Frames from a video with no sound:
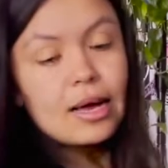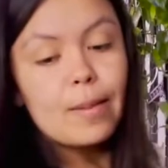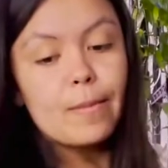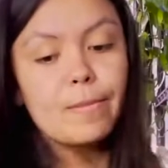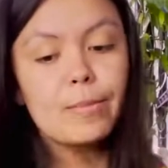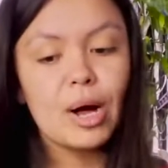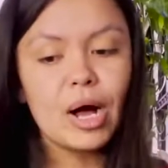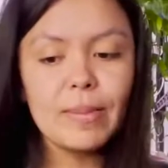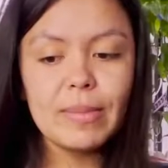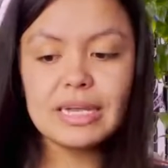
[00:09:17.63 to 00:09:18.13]

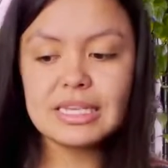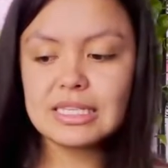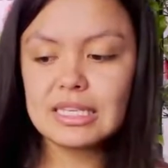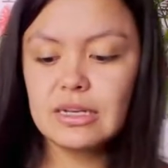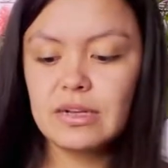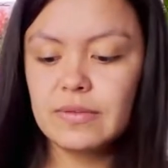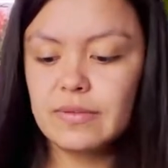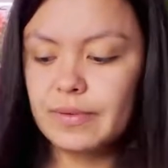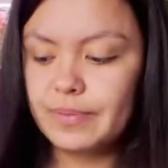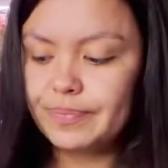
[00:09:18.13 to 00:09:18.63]
bought
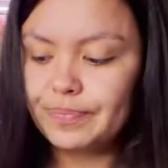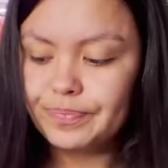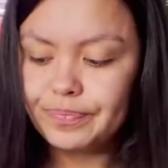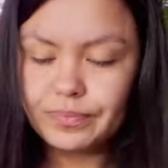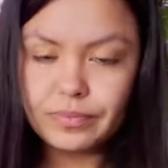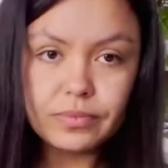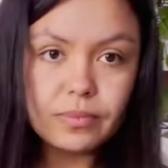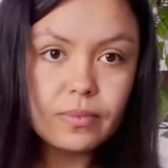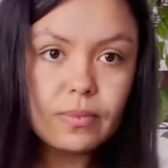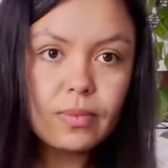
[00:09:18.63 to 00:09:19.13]
myself
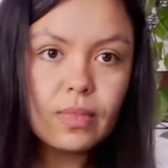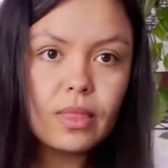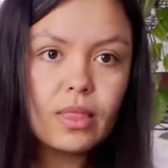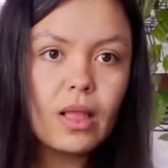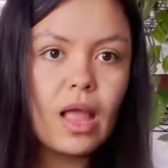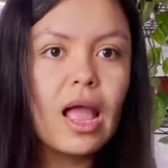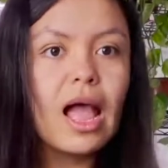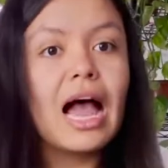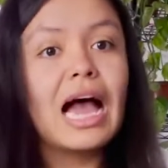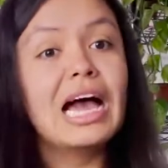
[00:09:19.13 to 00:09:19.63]

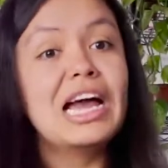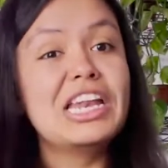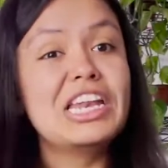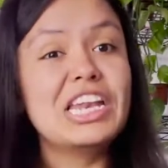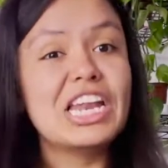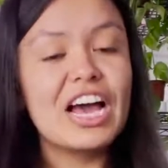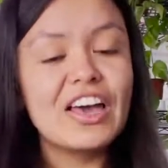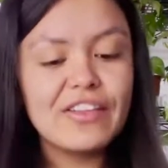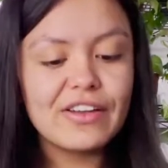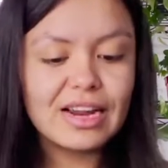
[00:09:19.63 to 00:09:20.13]

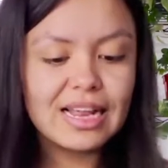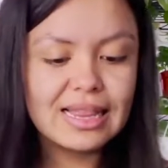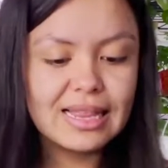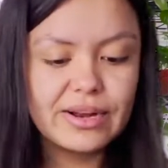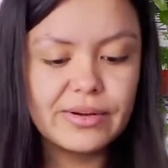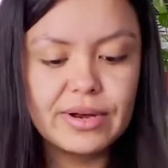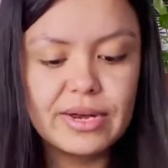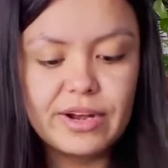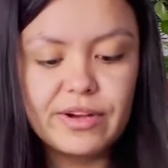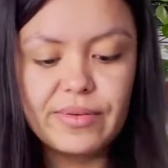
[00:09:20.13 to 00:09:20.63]
another
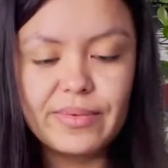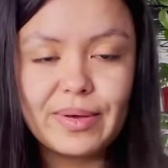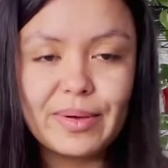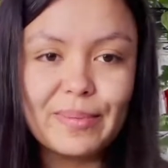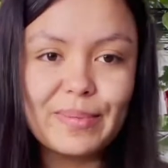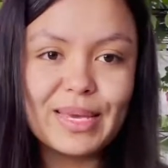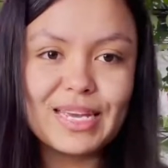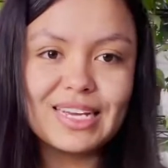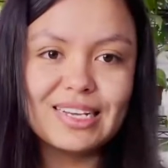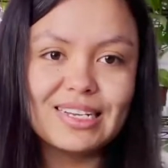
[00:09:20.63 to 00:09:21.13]
clarinervium
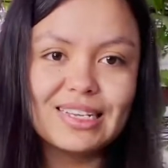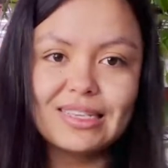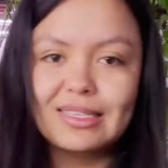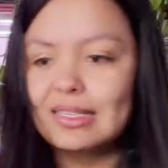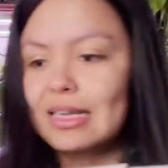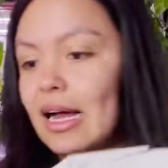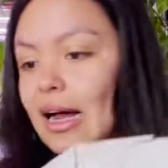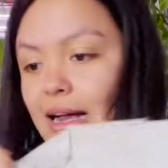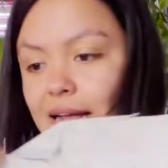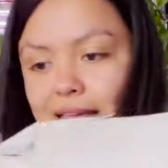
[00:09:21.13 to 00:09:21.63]
because,
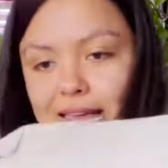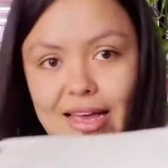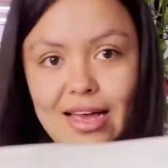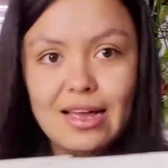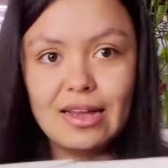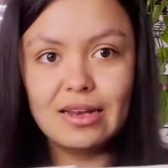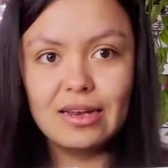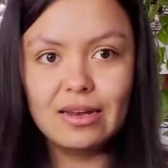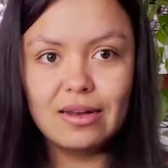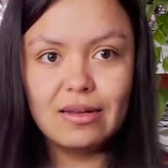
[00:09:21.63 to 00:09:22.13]

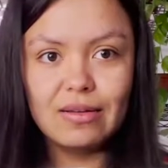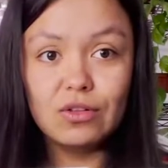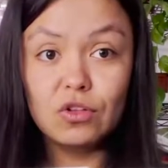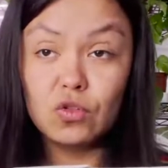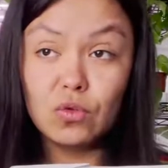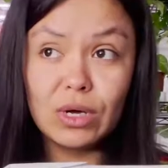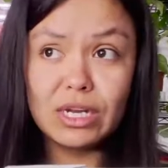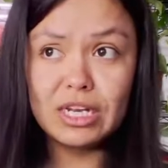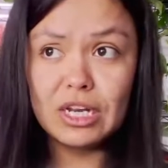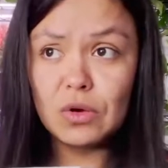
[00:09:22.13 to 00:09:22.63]
again,
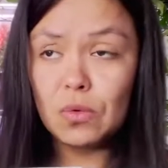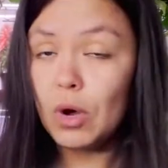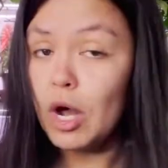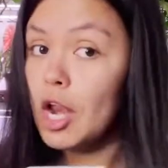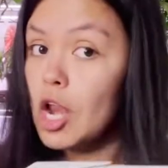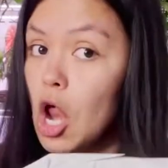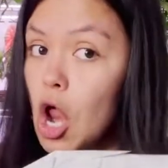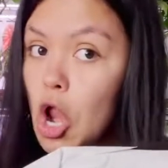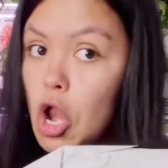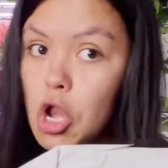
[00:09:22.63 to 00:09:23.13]
do I need
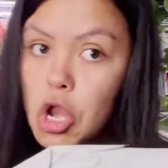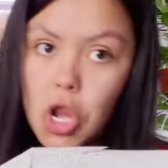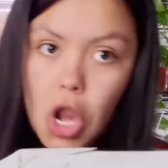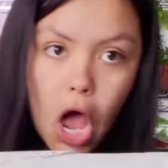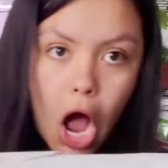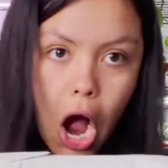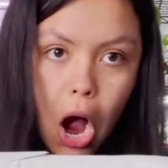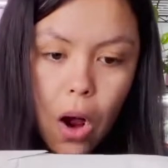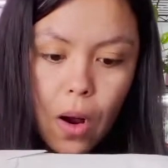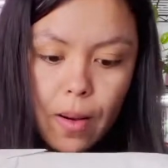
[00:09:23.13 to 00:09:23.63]
one?
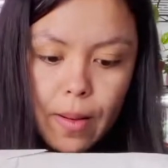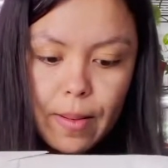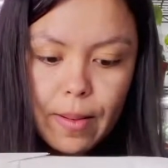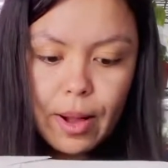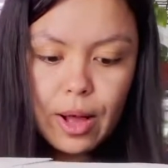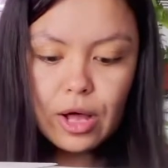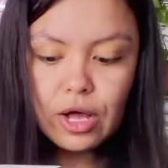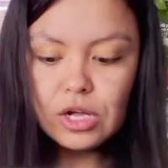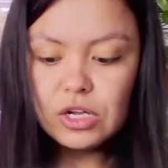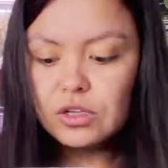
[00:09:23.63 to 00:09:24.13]
No.
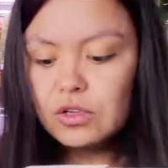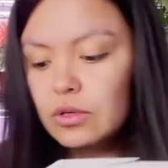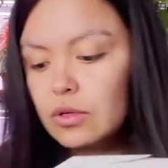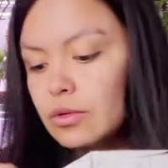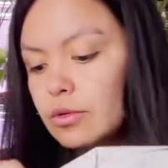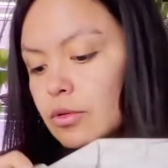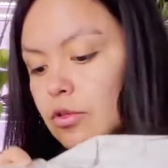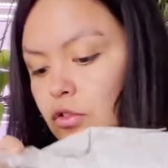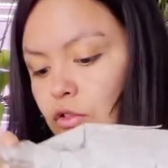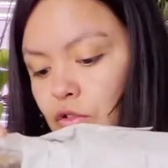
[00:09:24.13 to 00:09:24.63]

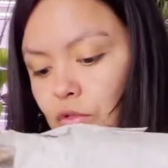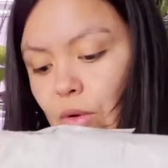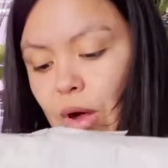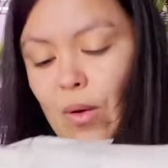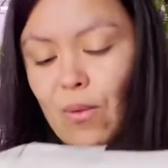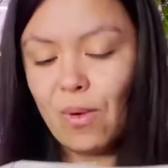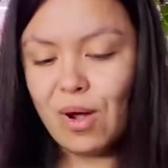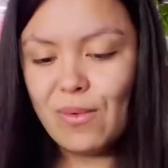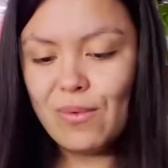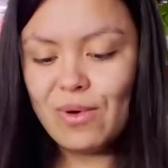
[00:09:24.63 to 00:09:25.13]
Do I
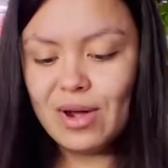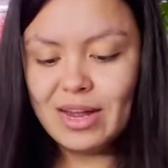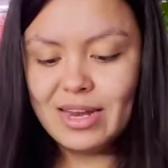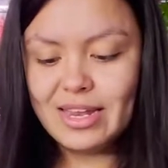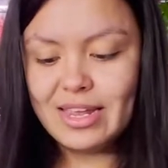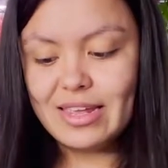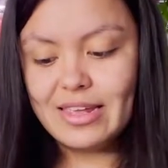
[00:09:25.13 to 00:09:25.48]
want one?